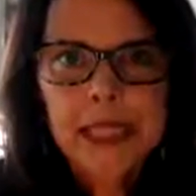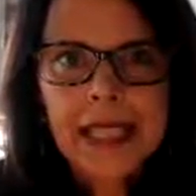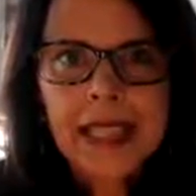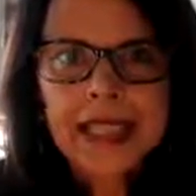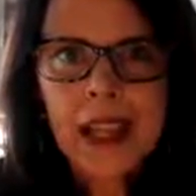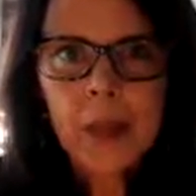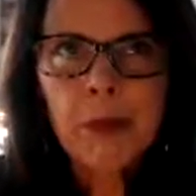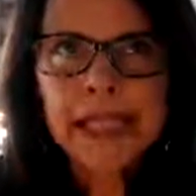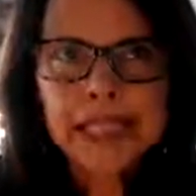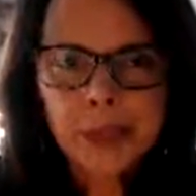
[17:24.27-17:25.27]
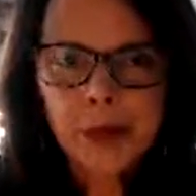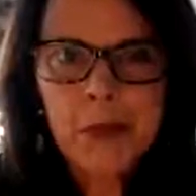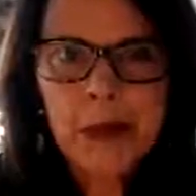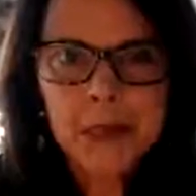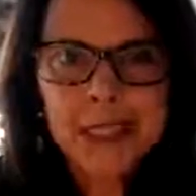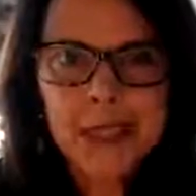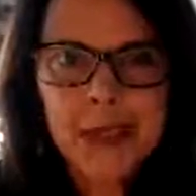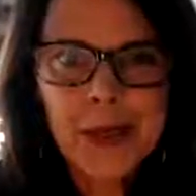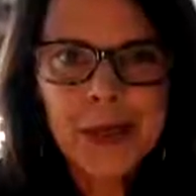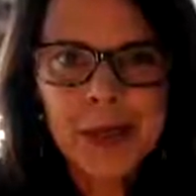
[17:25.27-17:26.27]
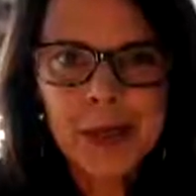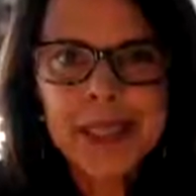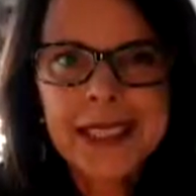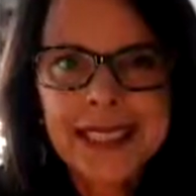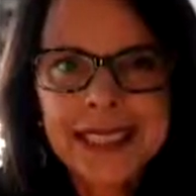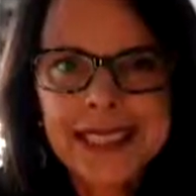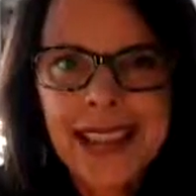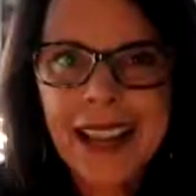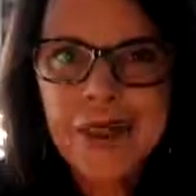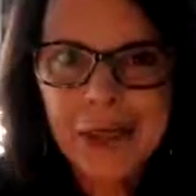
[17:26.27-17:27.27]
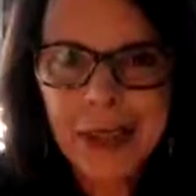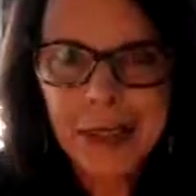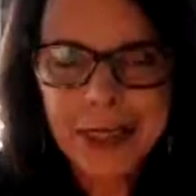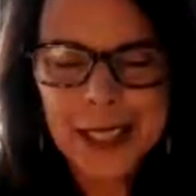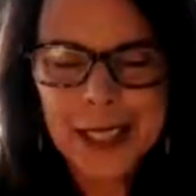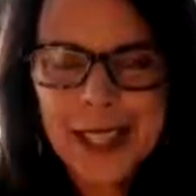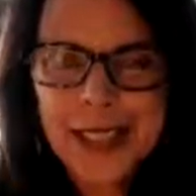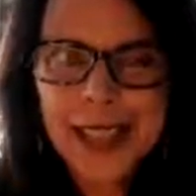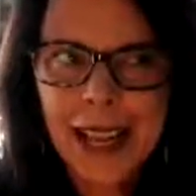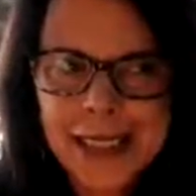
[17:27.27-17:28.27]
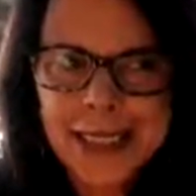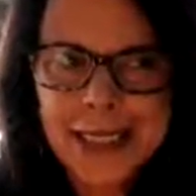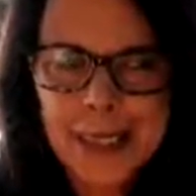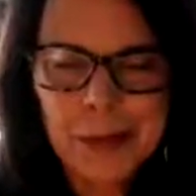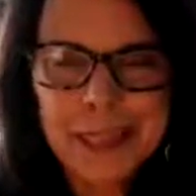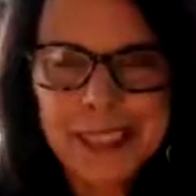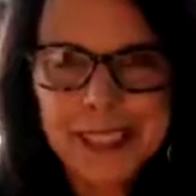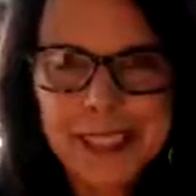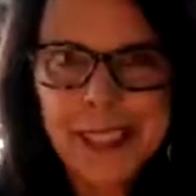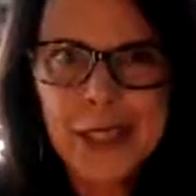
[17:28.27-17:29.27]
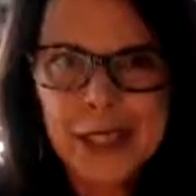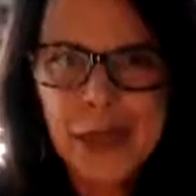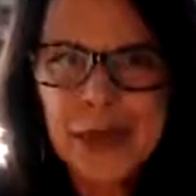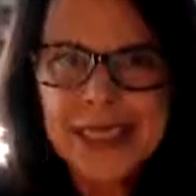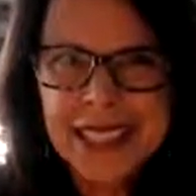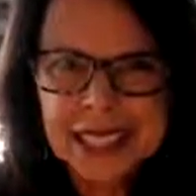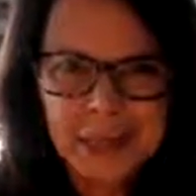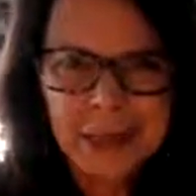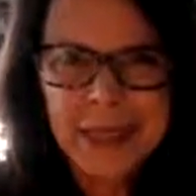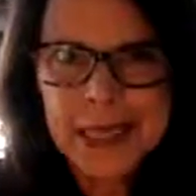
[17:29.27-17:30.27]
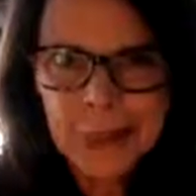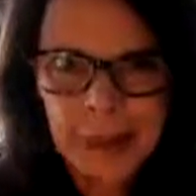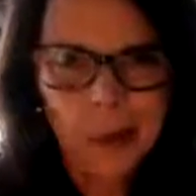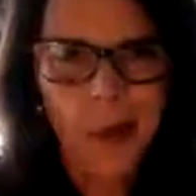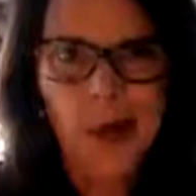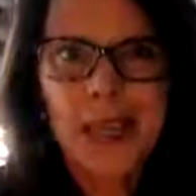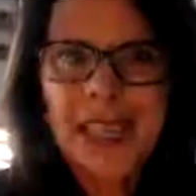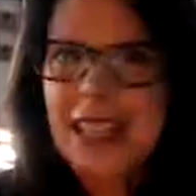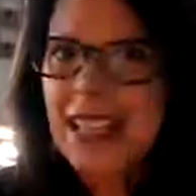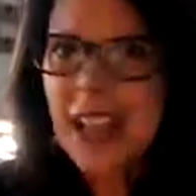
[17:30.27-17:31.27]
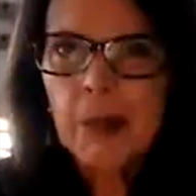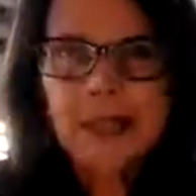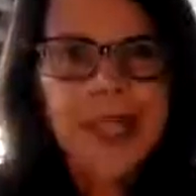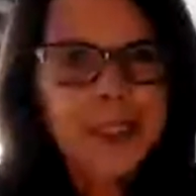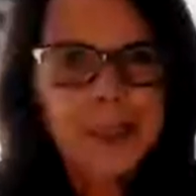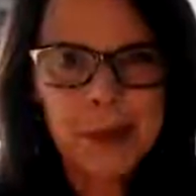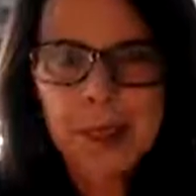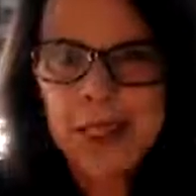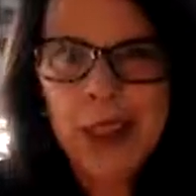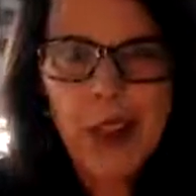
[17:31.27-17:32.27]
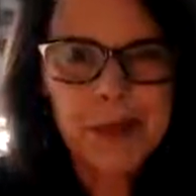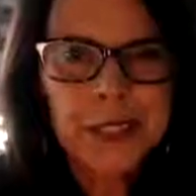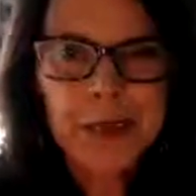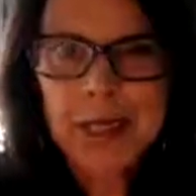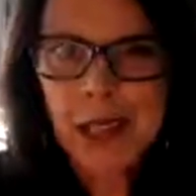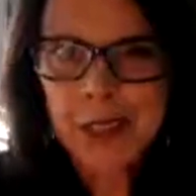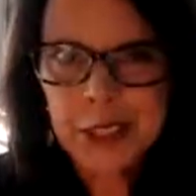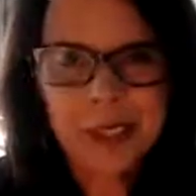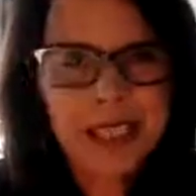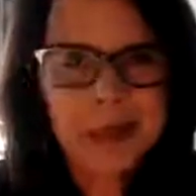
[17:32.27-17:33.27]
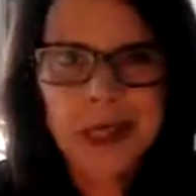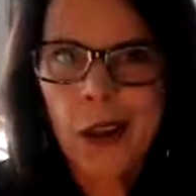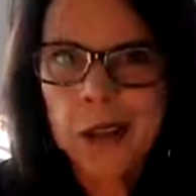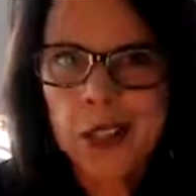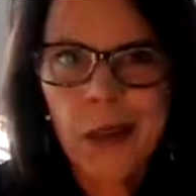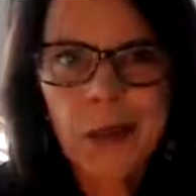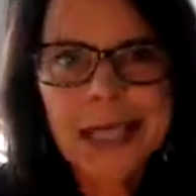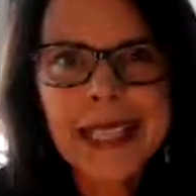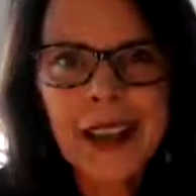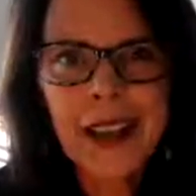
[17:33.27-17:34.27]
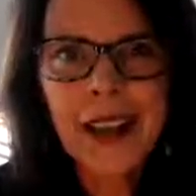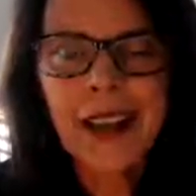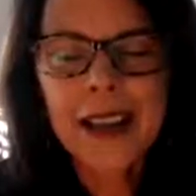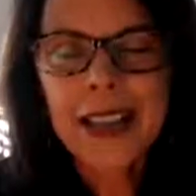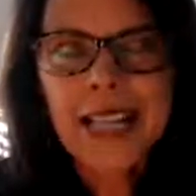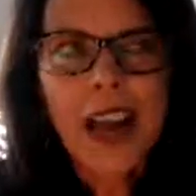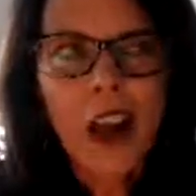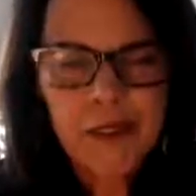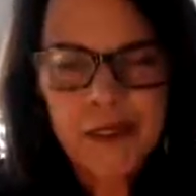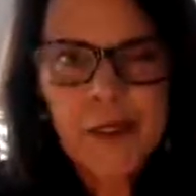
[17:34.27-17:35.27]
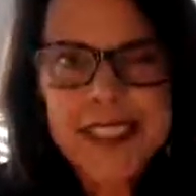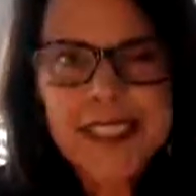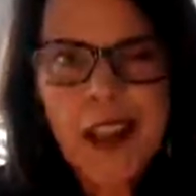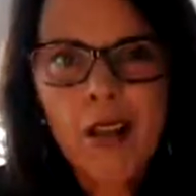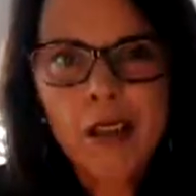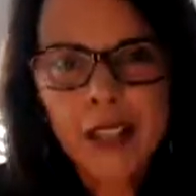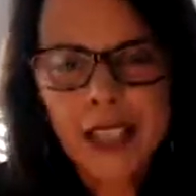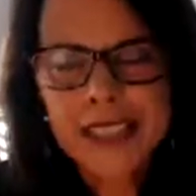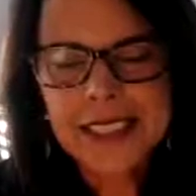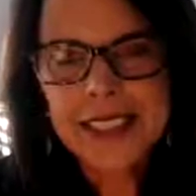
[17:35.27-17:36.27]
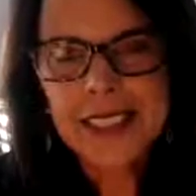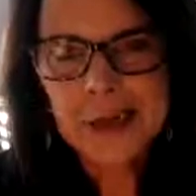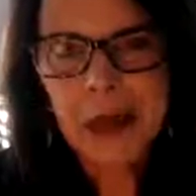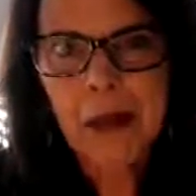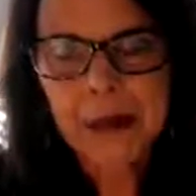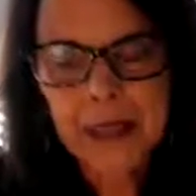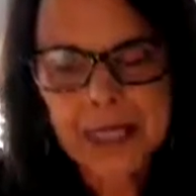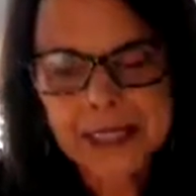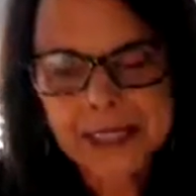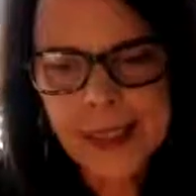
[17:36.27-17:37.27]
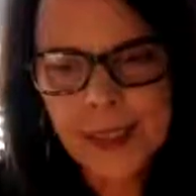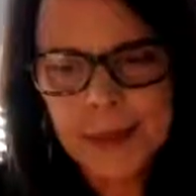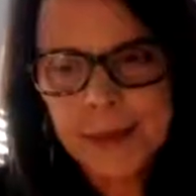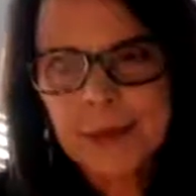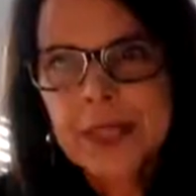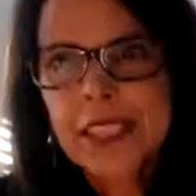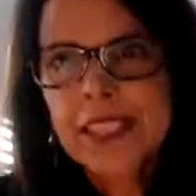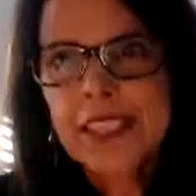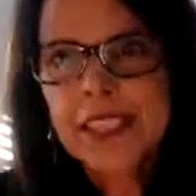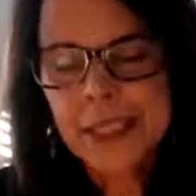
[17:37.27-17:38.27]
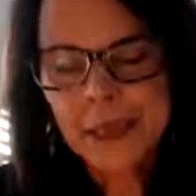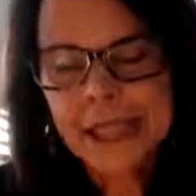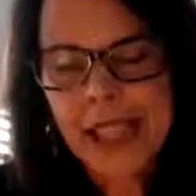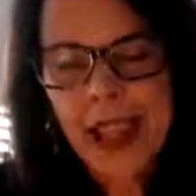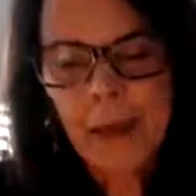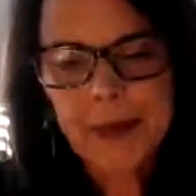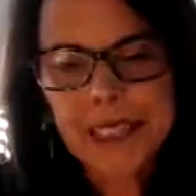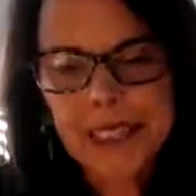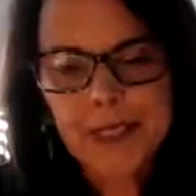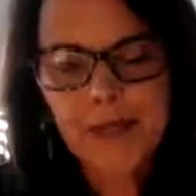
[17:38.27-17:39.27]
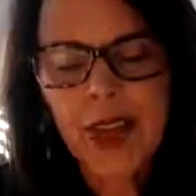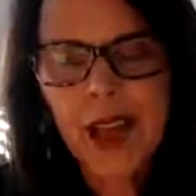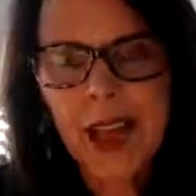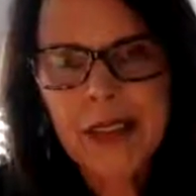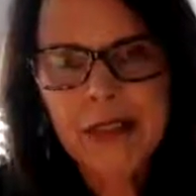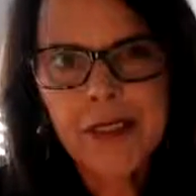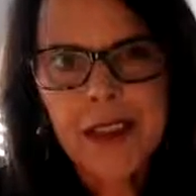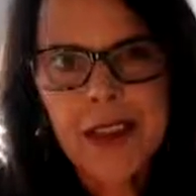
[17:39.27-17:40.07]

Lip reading: it helped me to remember too that with the things that I failed, that I can celebrate those too. So it was kind of a reciprocal. It helped the other person offer themselves grace, but it also helped me offer myself grace as well. All right, so just to recap, these 5